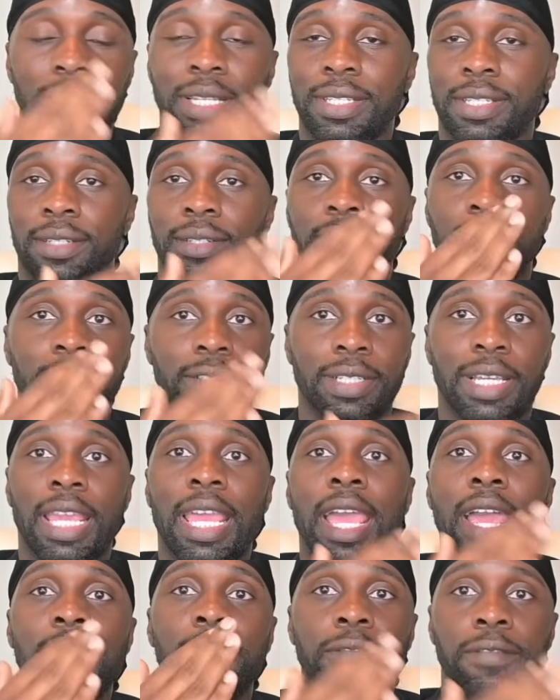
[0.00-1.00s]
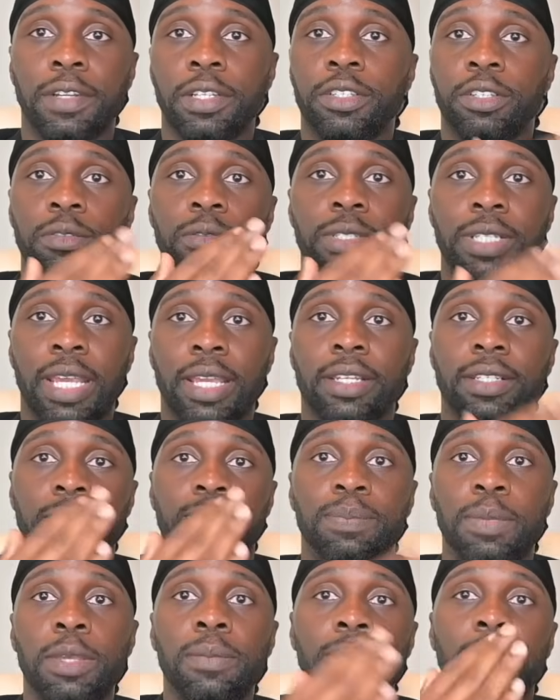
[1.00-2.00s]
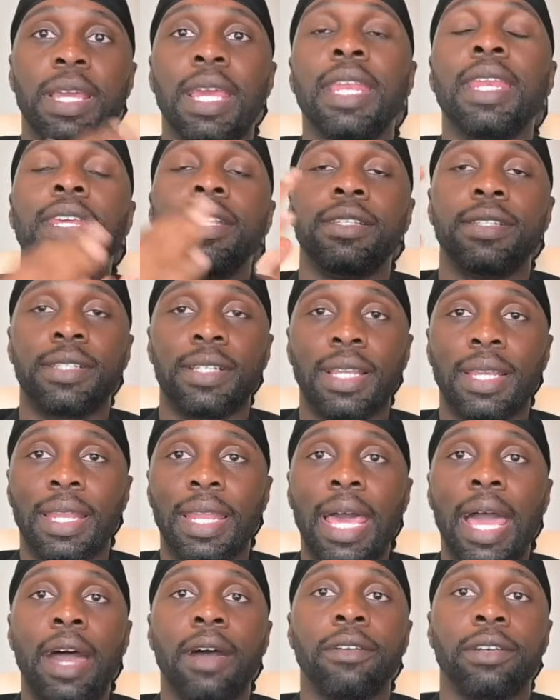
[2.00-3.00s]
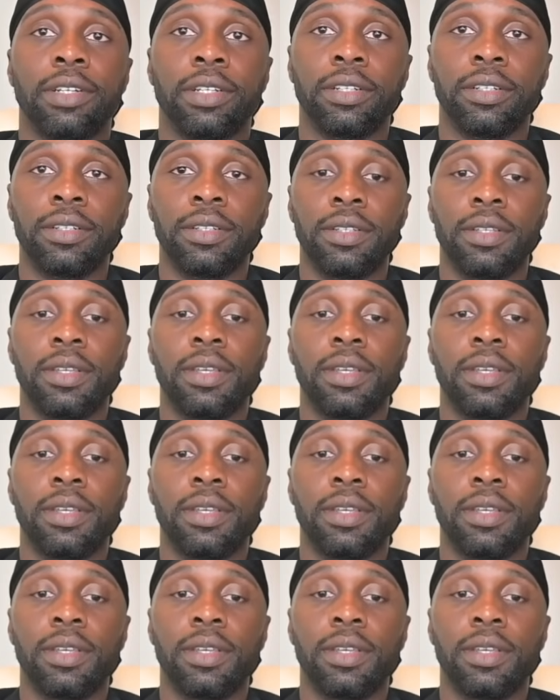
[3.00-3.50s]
It's literally every 2 seconds, beep, and it's louder.